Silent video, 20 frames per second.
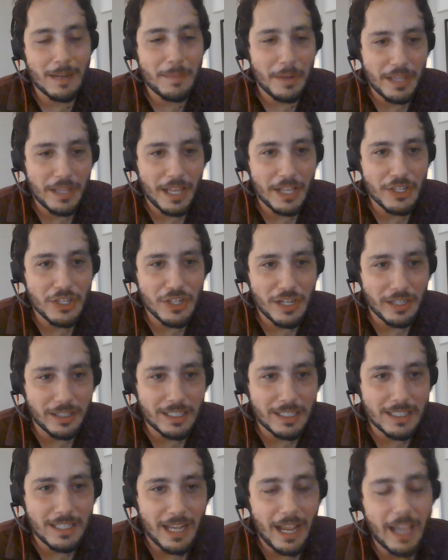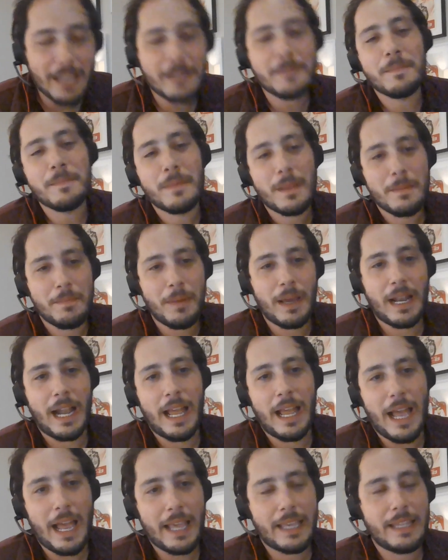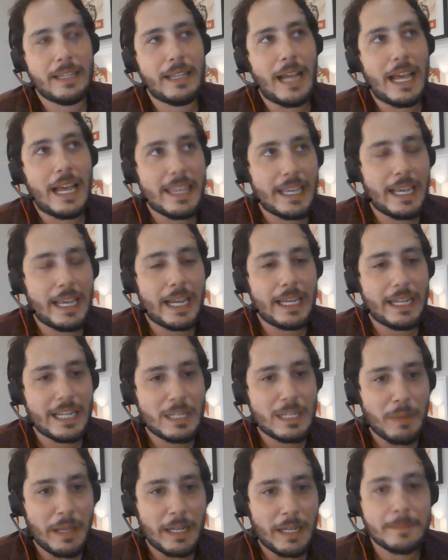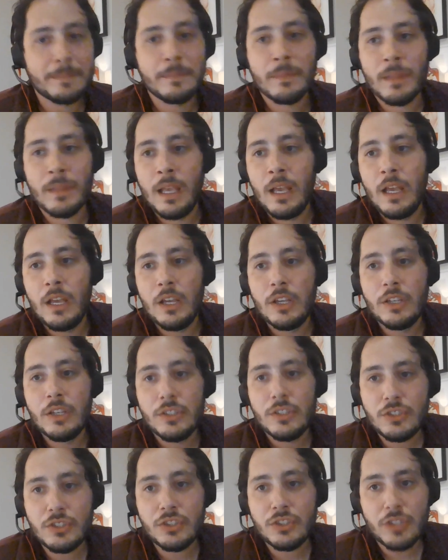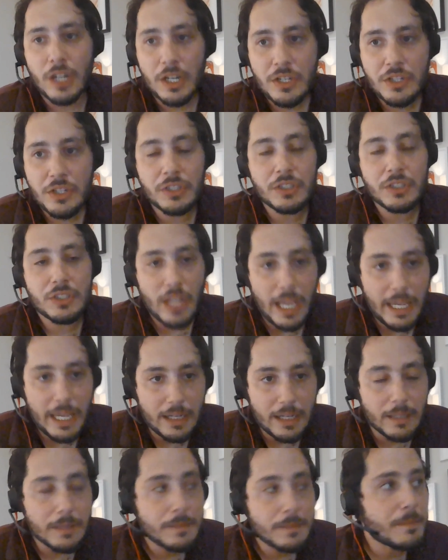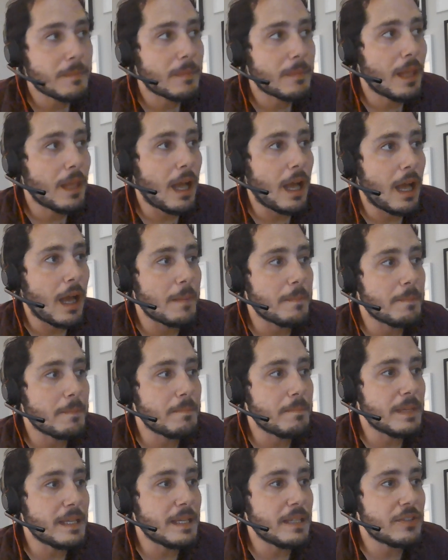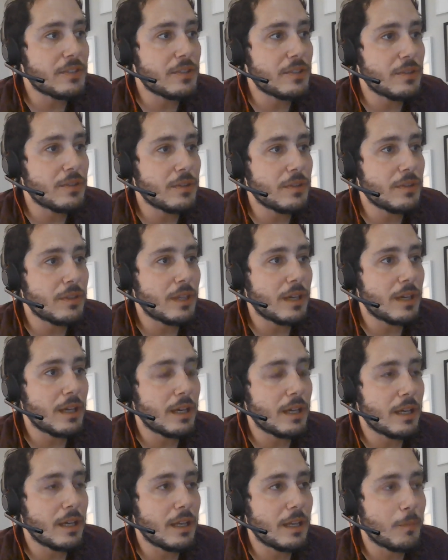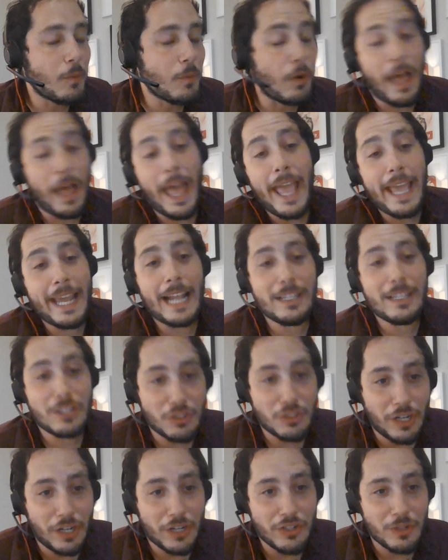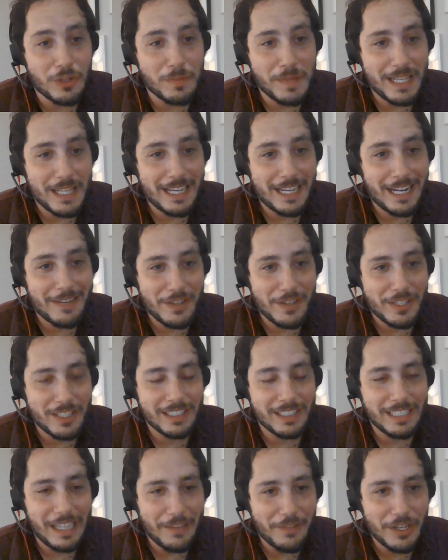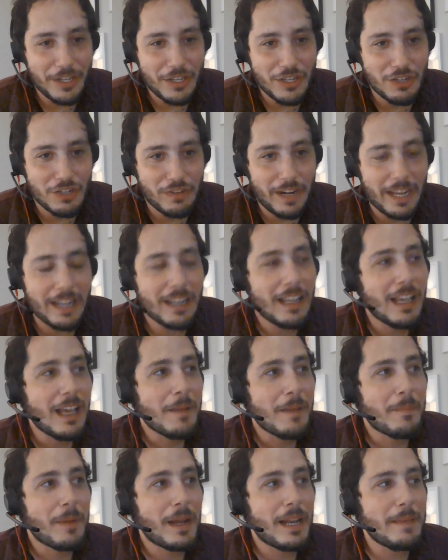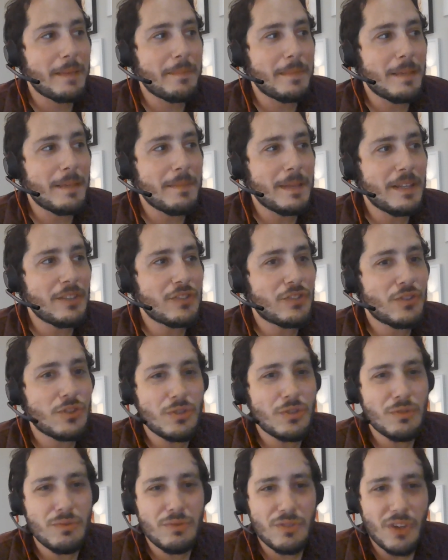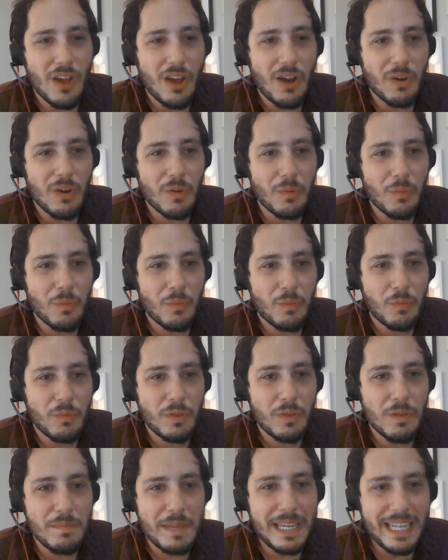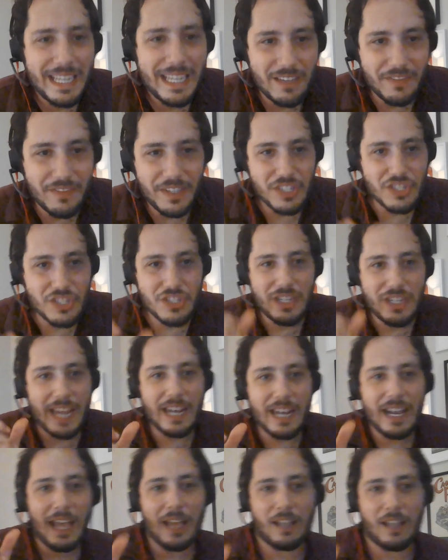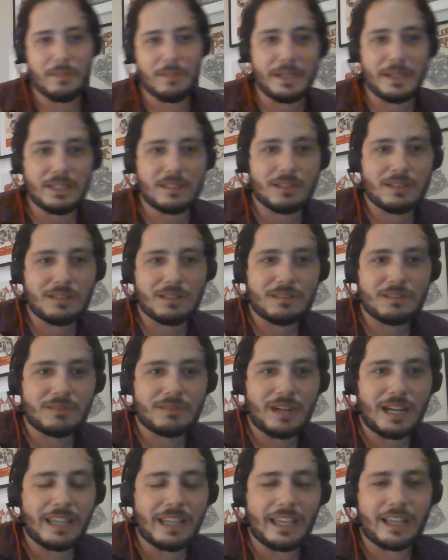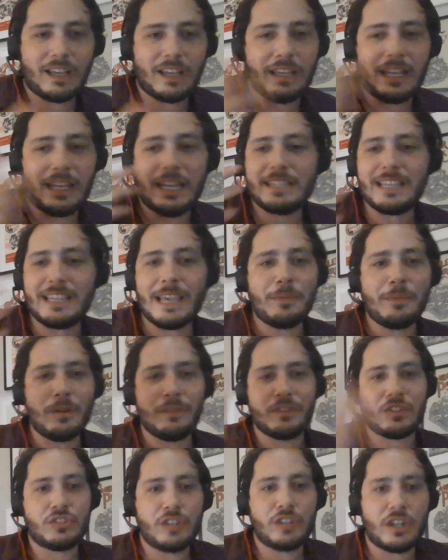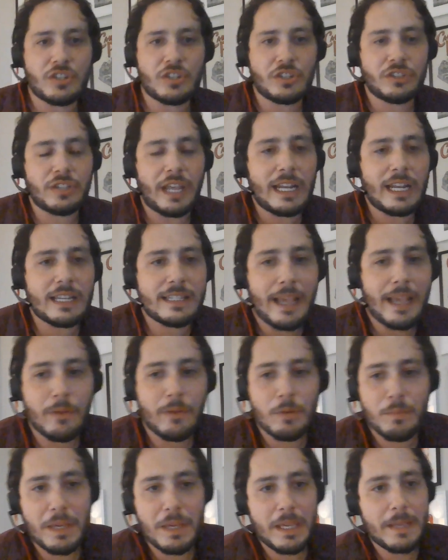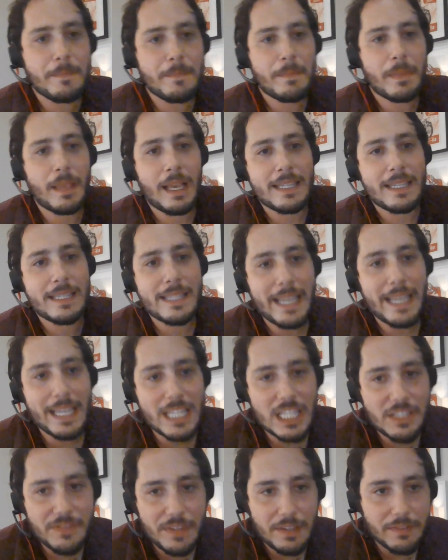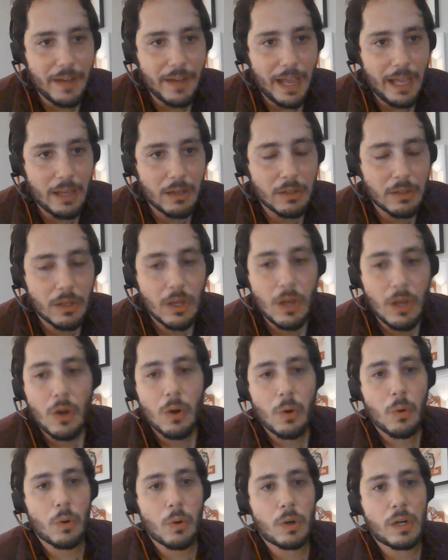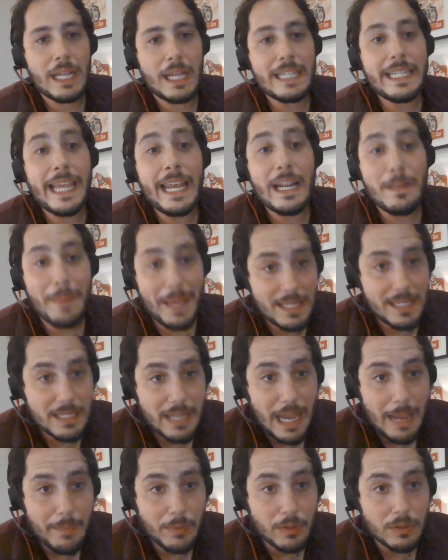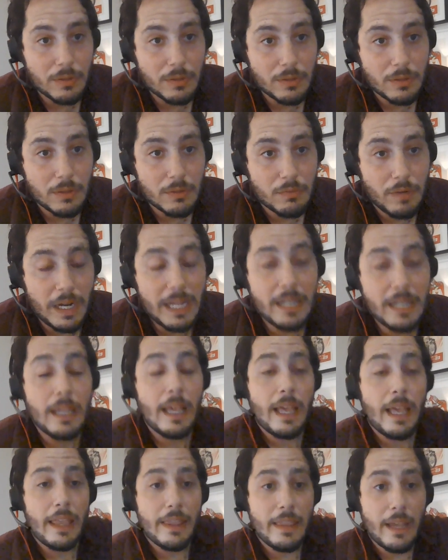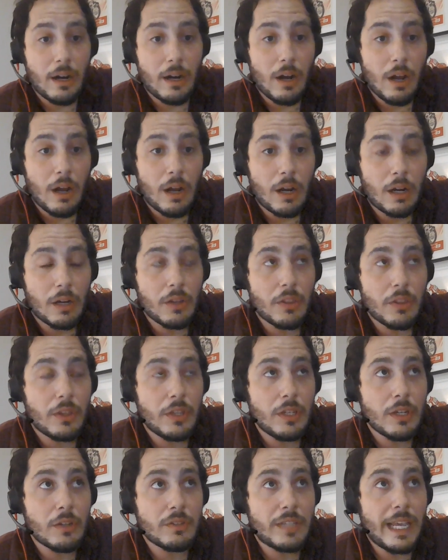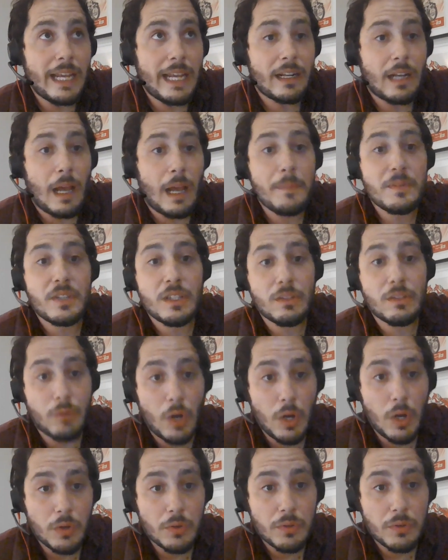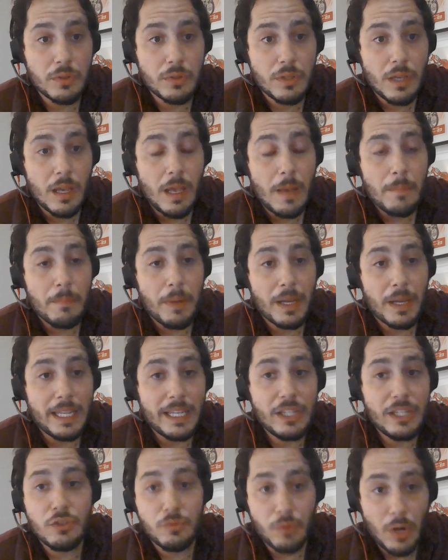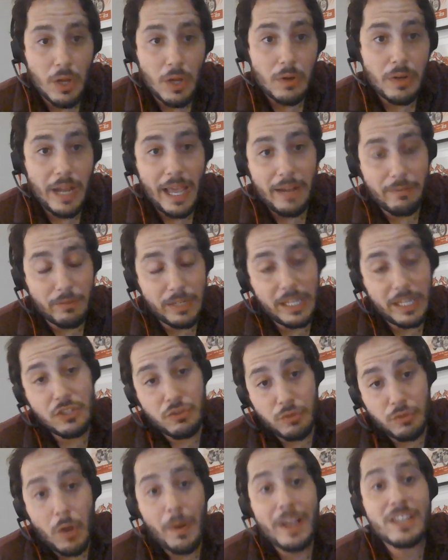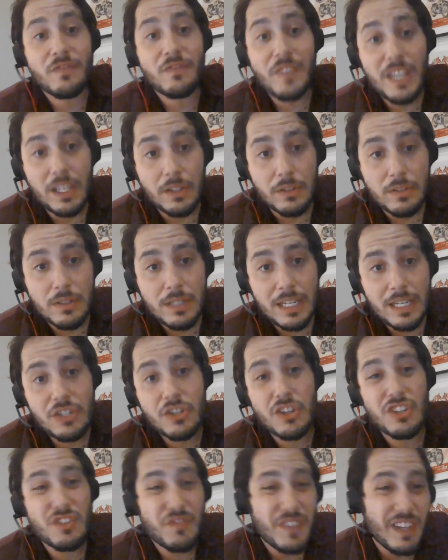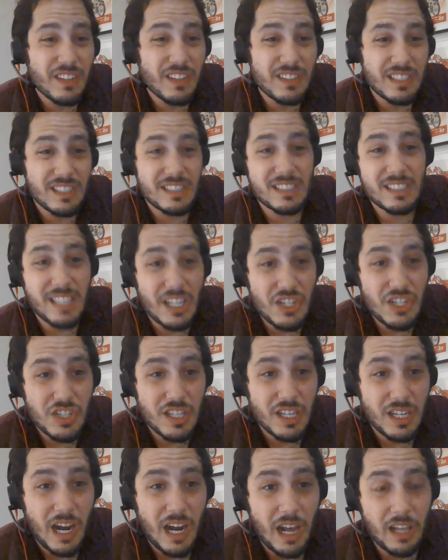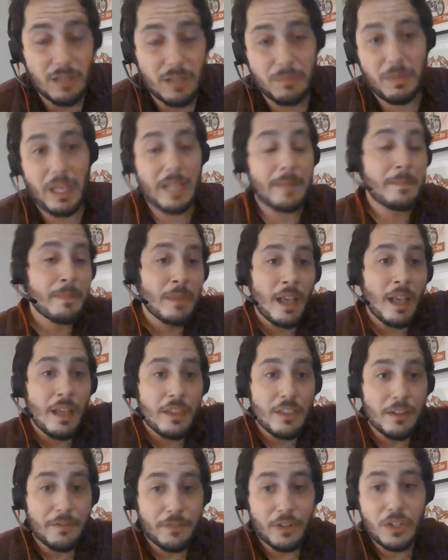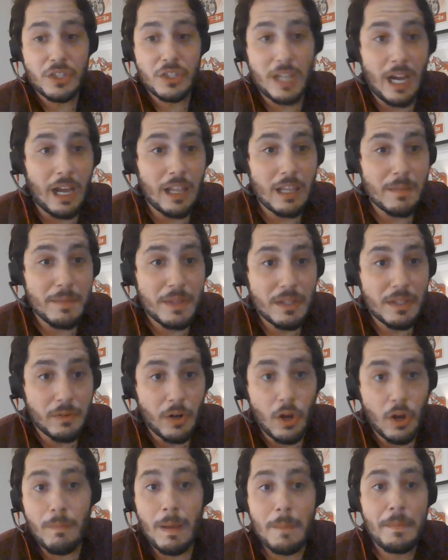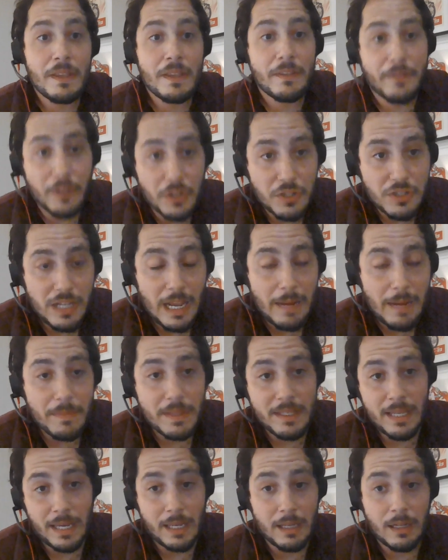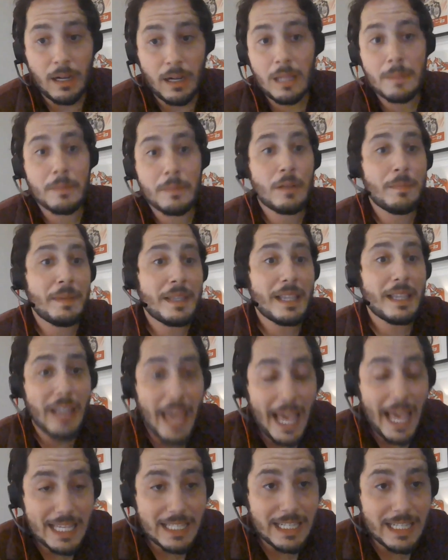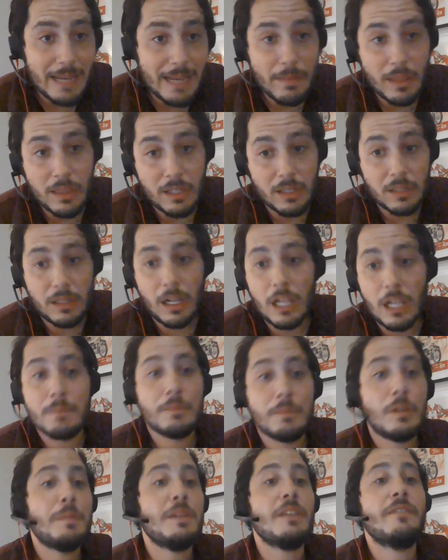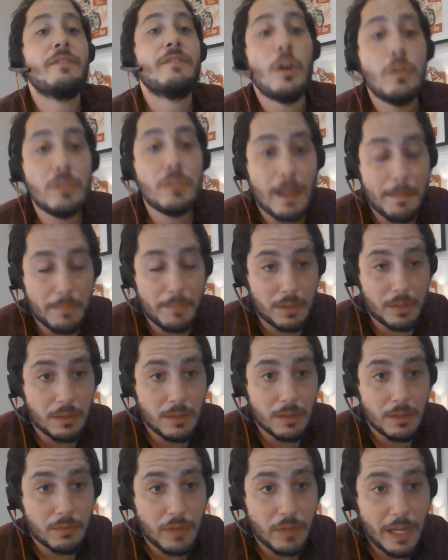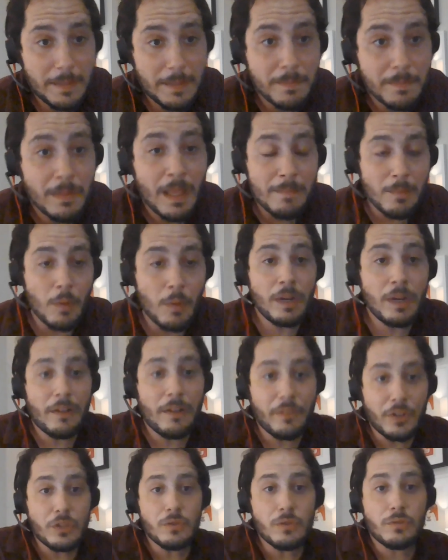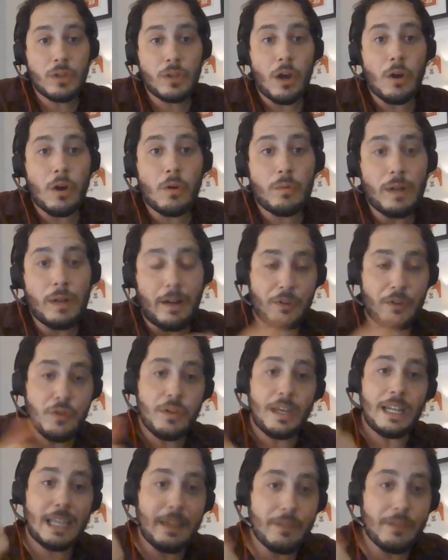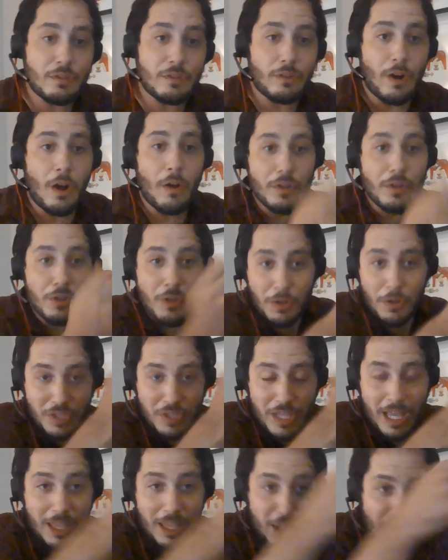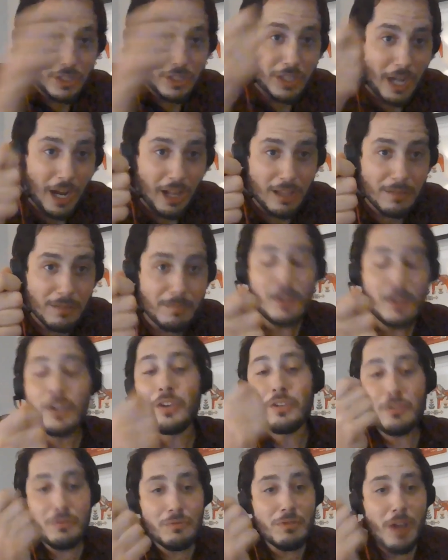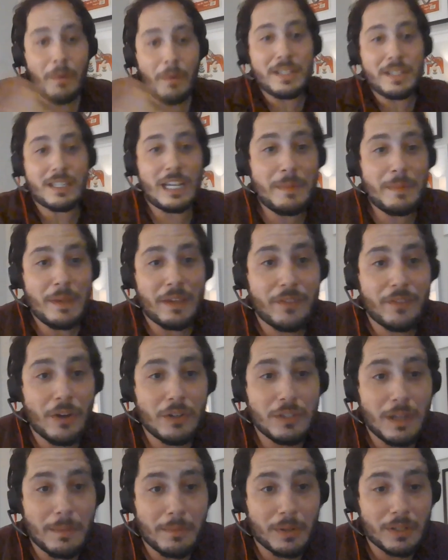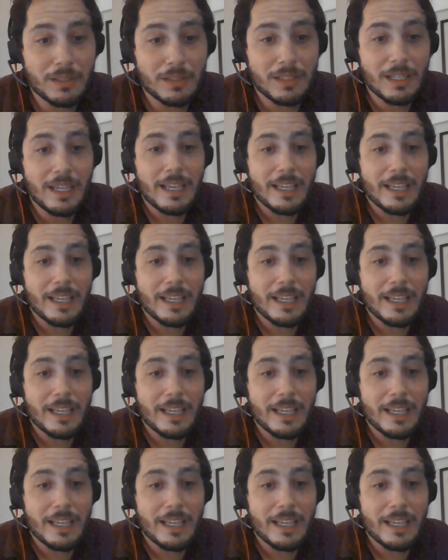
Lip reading: I'm on the engineering side, but I think I can explain it. Structured data means it has a structure, but that's kind of a silly definition, right? But it means the meaning of each data element. Right? Like an example of a structured data set would be a CSV file or a database table, right? There are, data comes in rows, but each row has fields. Each of those fields is essentially a column. Like the first column in the row might be the first name. The second column could be the last name. The third column could be the phone number, right? But whenever you get a given row and you go to that third column, it's going to be a phone number.